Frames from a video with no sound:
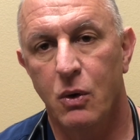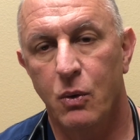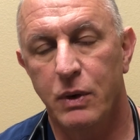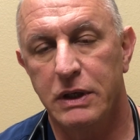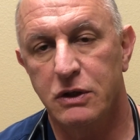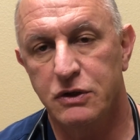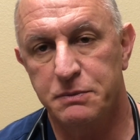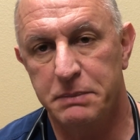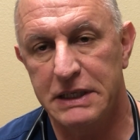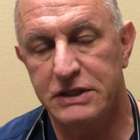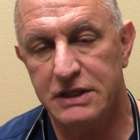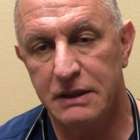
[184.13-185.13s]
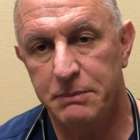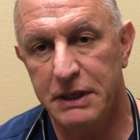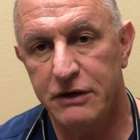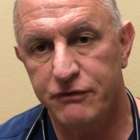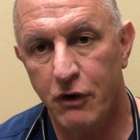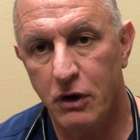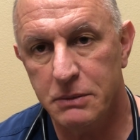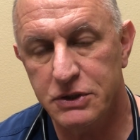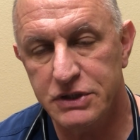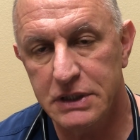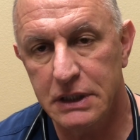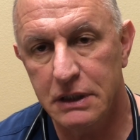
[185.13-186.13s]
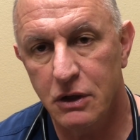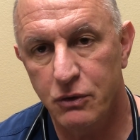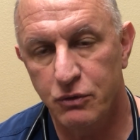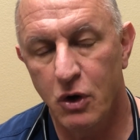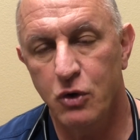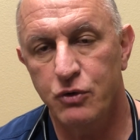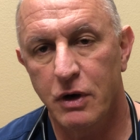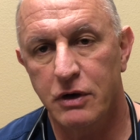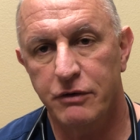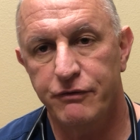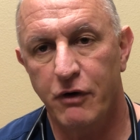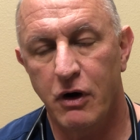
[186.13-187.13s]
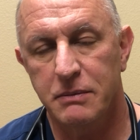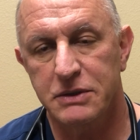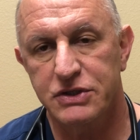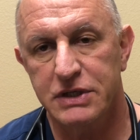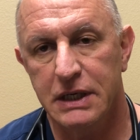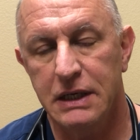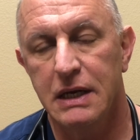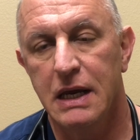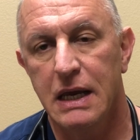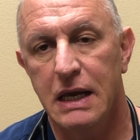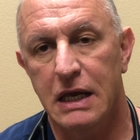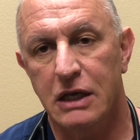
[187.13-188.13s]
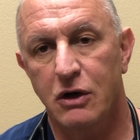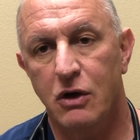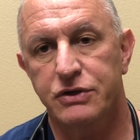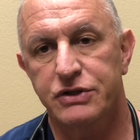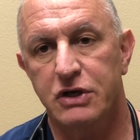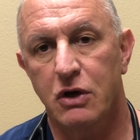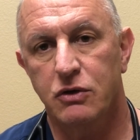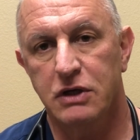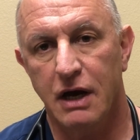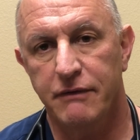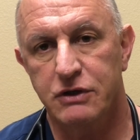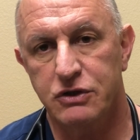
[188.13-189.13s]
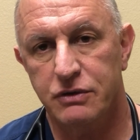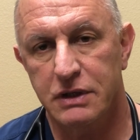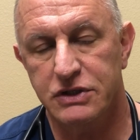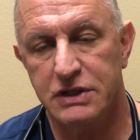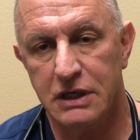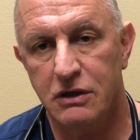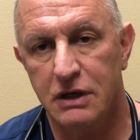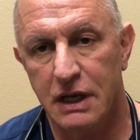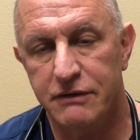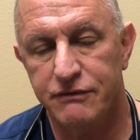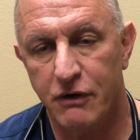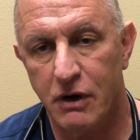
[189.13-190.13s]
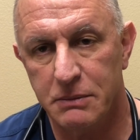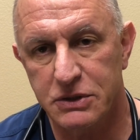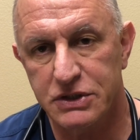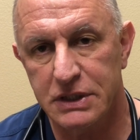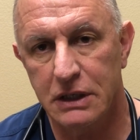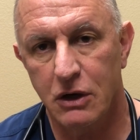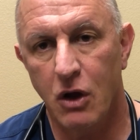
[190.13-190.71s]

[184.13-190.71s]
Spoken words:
we use BCP Pharmacy, Roadrunner Pharmacy, and also Covetous Internet Pharmacy.